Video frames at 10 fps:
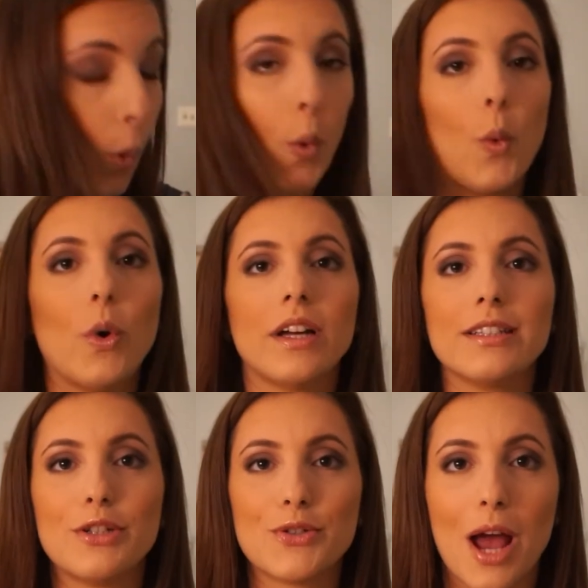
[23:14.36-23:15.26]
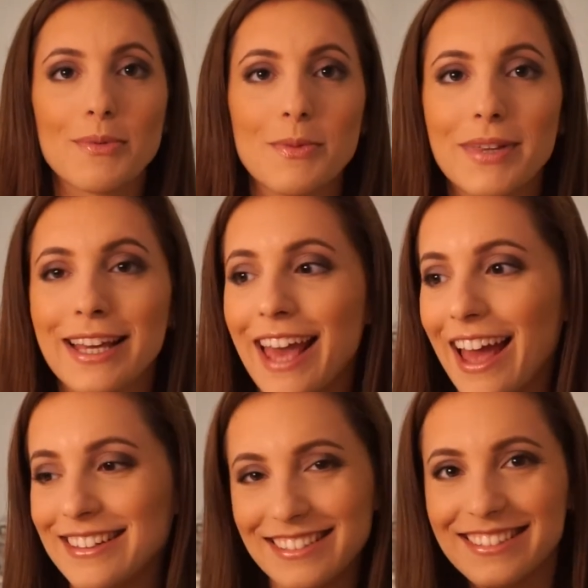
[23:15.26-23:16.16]
Ooh, just dropped something
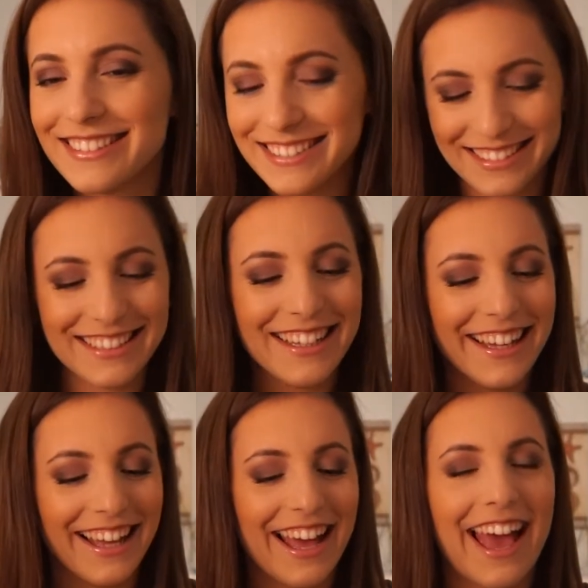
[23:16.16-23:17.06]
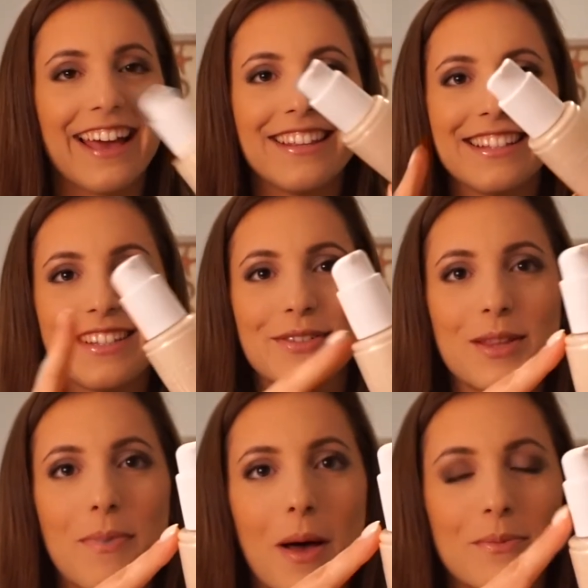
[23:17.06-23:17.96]
again. And this is
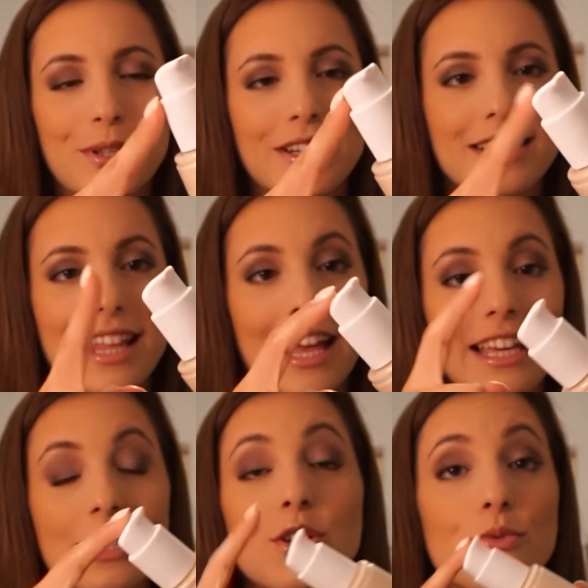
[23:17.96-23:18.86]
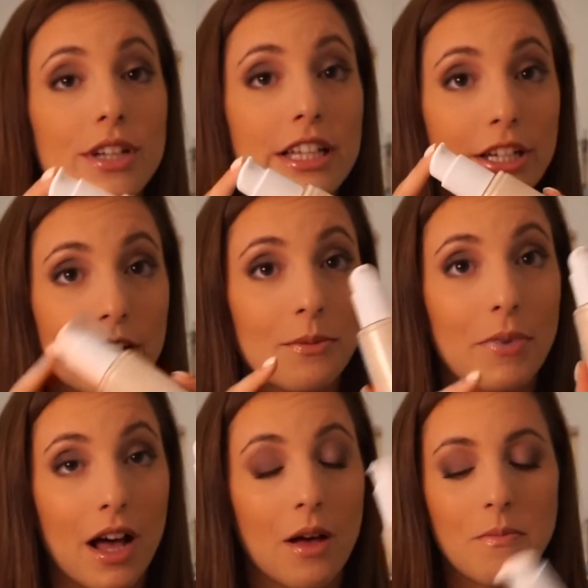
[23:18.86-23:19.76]
what the pump looks like. It's a really
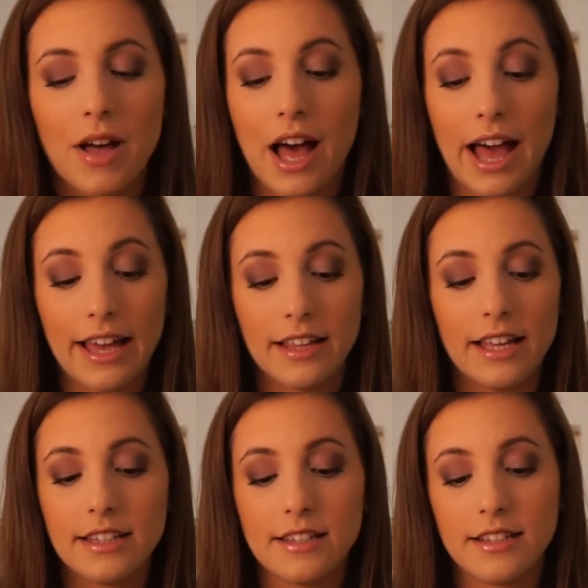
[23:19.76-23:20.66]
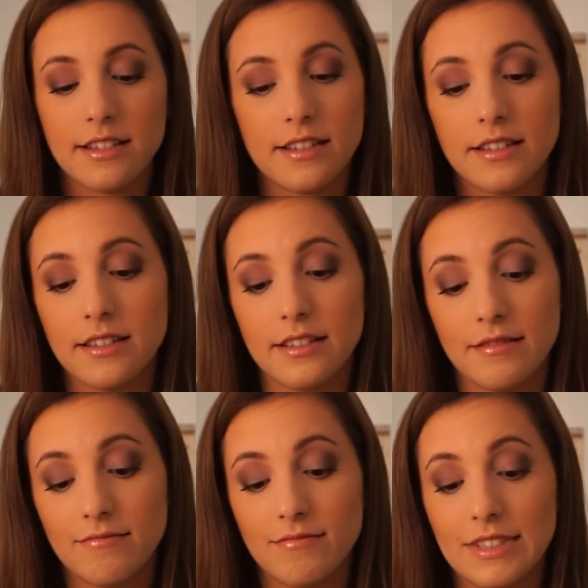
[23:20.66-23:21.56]
good pump. I like that this didn't
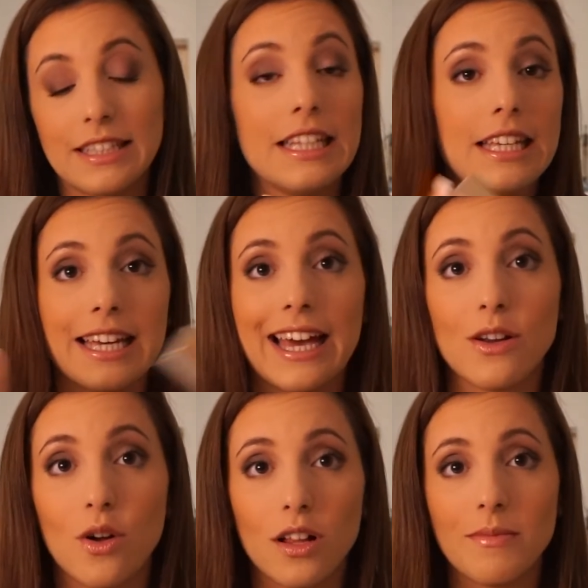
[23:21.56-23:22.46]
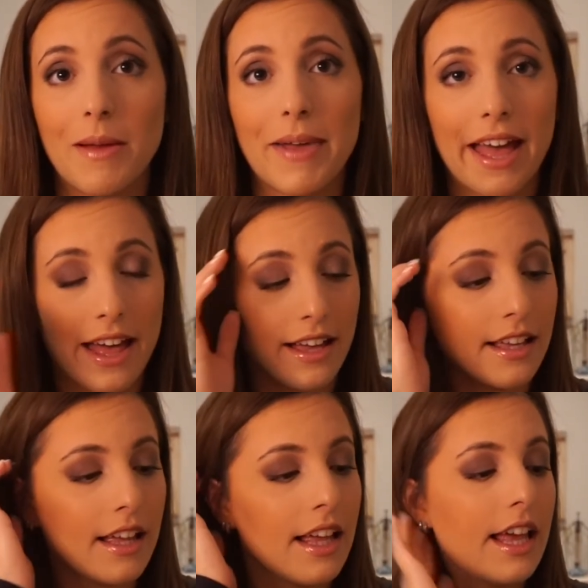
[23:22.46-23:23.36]
leak at all in my
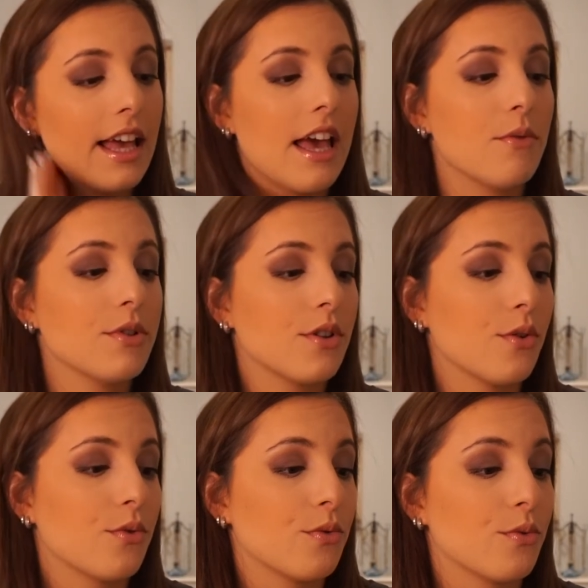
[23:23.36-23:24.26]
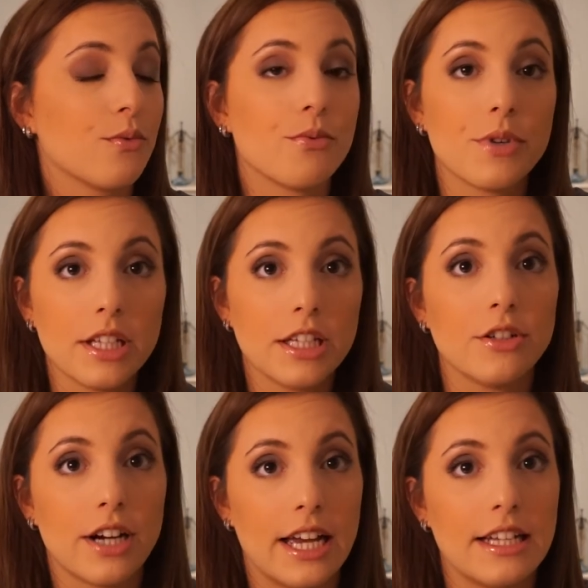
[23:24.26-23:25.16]
bag. It was really
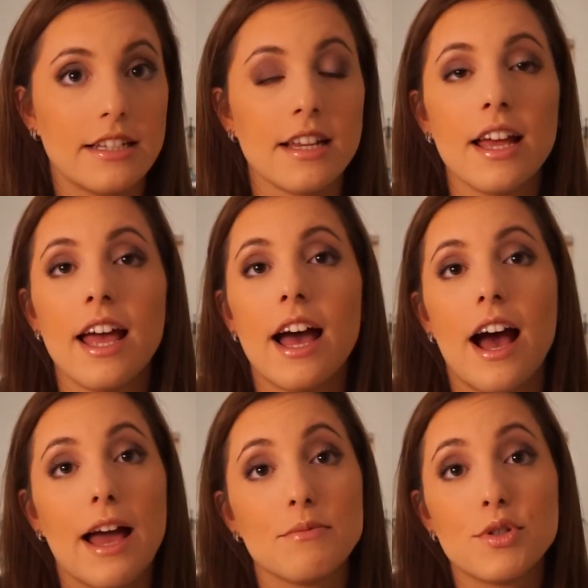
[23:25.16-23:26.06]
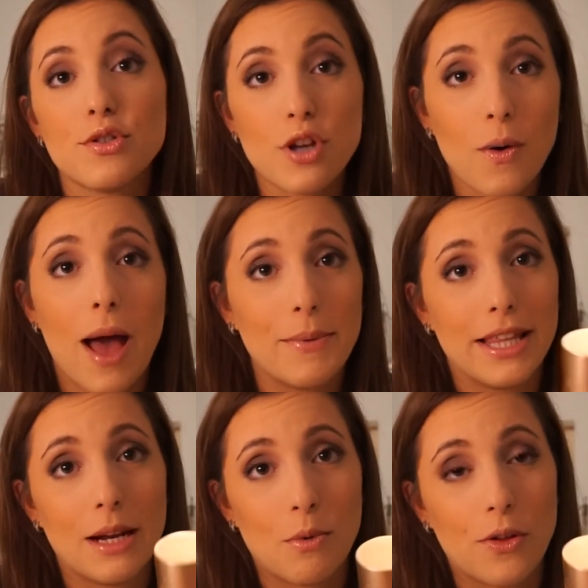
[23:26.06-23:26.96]
great. I'm so happy
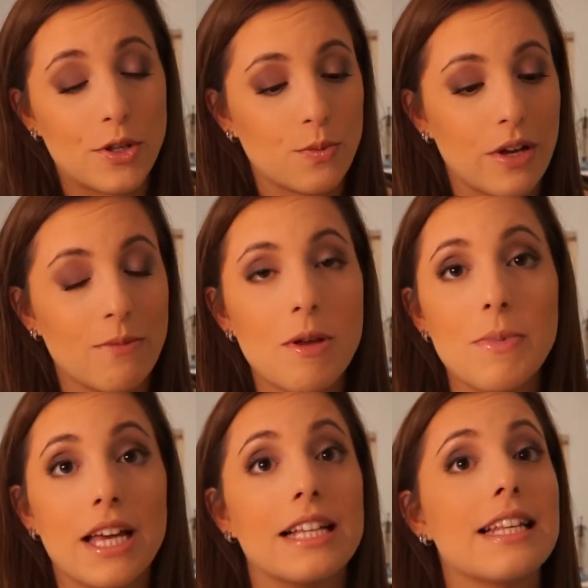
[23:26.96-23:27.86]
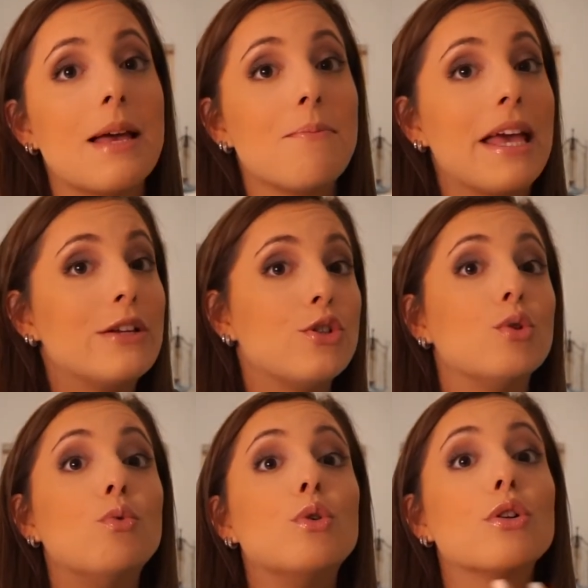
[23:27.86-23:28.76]
that I brought this with me because it makes
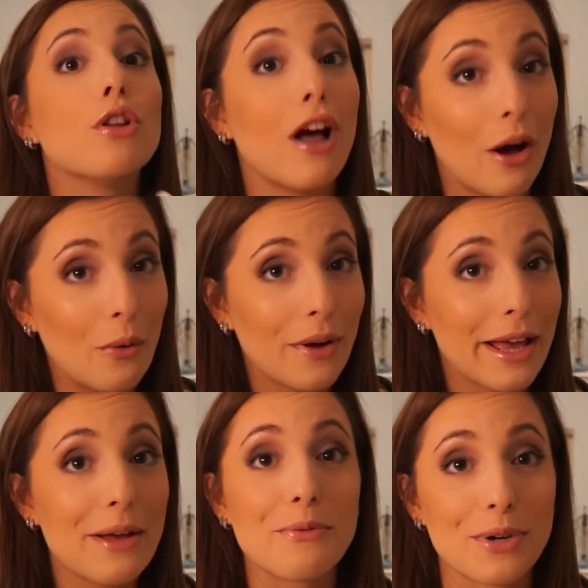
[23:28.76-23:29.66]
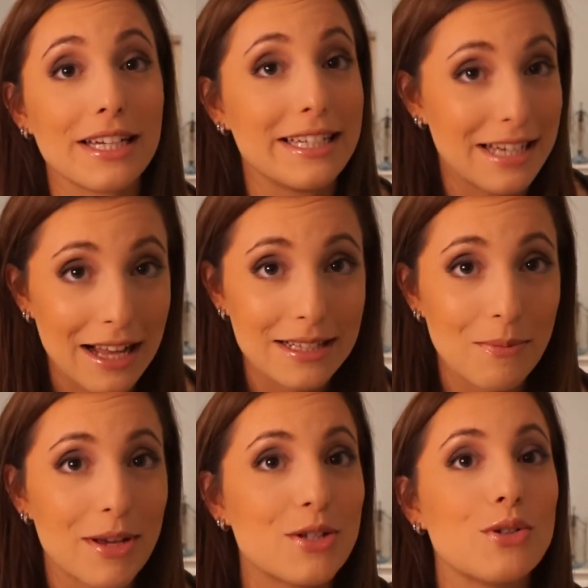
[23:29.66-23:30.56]
you glow. It really does.
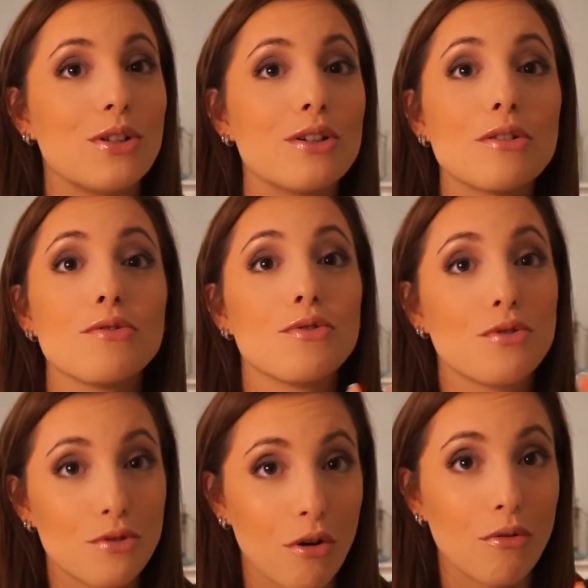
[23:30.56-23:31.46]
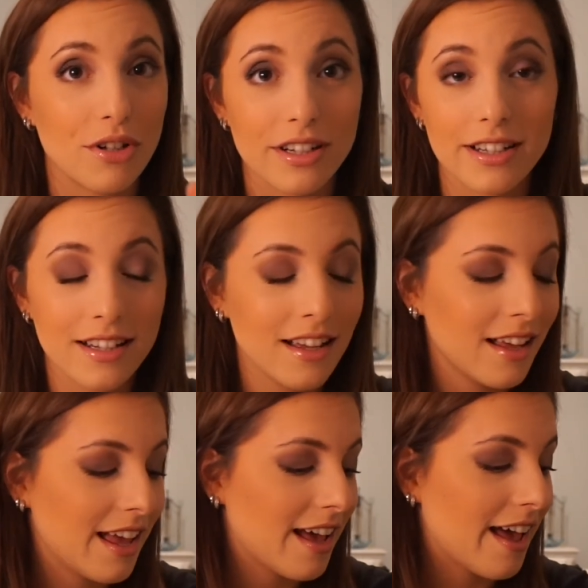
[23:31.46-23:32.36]
It makes you look so good.
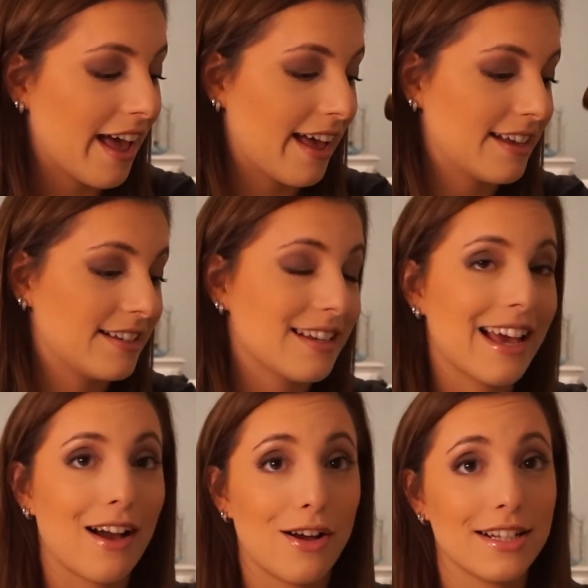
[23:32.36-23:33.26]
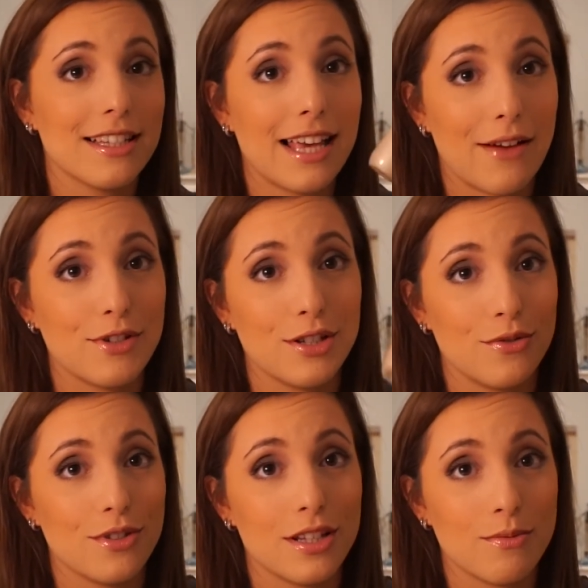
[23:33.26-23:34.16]
And I honestly have to
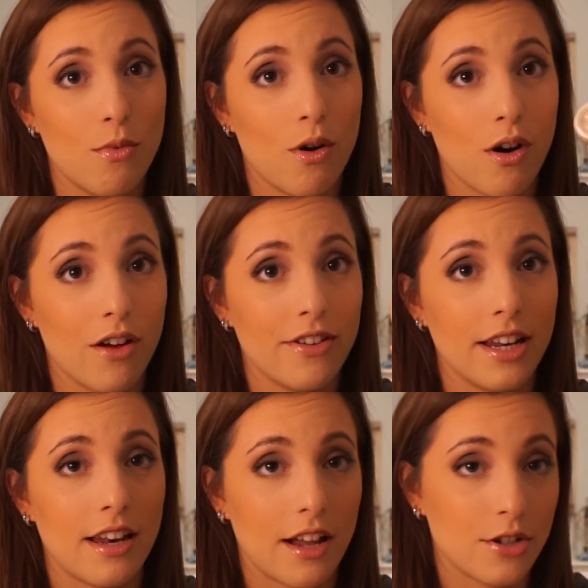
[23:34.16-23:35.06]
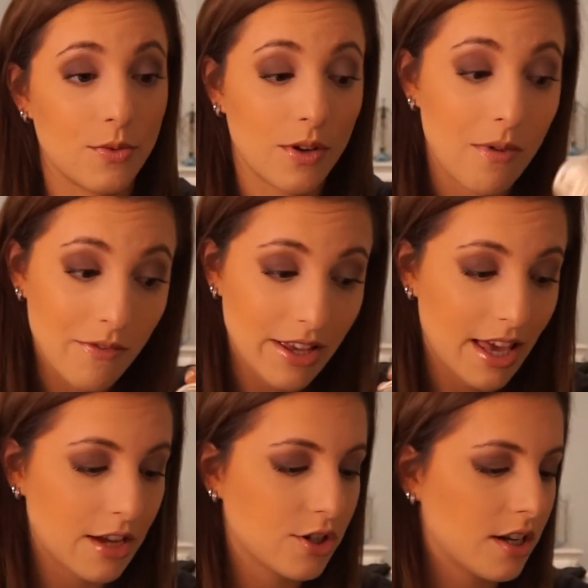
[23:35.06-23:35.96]
use this more often and not just when I'm on
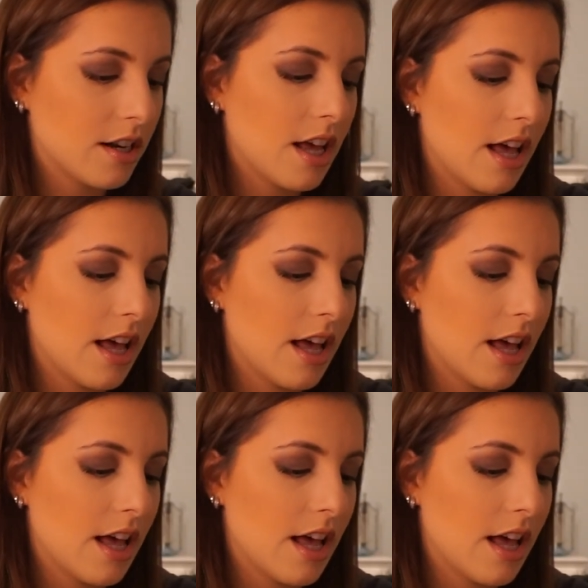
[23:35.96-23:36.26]
vacation.